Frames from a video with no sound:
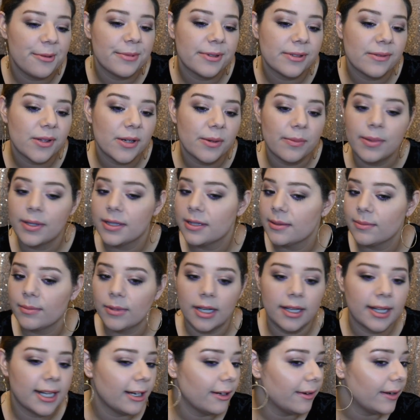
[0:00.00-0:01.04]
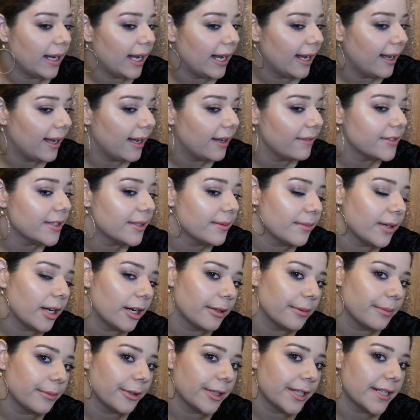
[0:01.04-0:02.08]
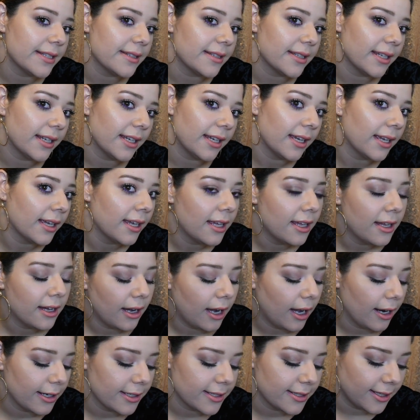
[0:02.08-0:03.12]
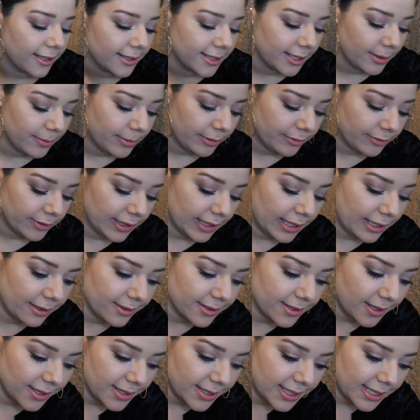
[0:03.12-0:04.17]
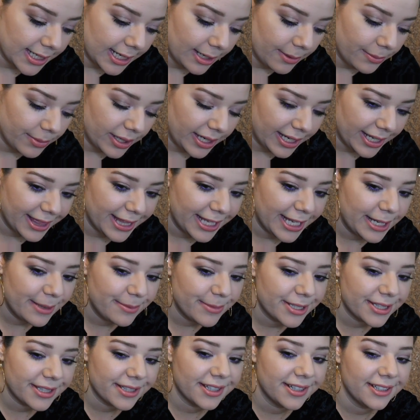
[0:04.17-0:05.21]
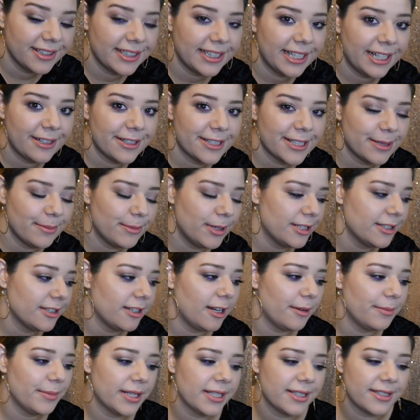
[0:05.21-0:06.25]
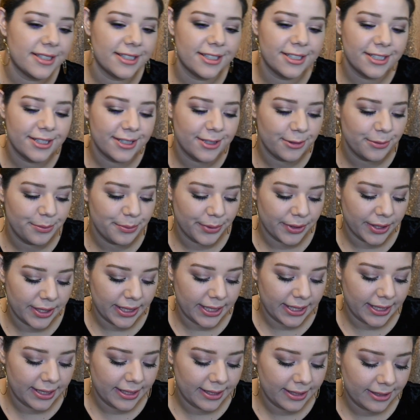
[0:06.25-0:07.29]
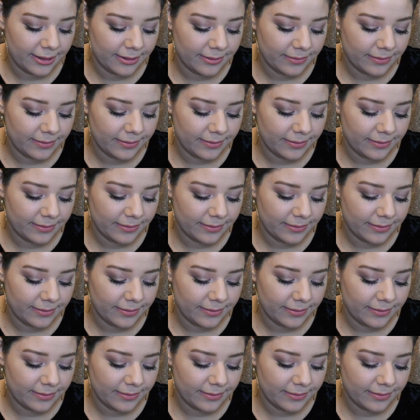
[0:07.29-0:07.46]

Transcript: almost want to put some on it. I have some Armorizi Anastasia Beverly Hills on today, but I think I'm just going to layer some on top because it's just so pretty.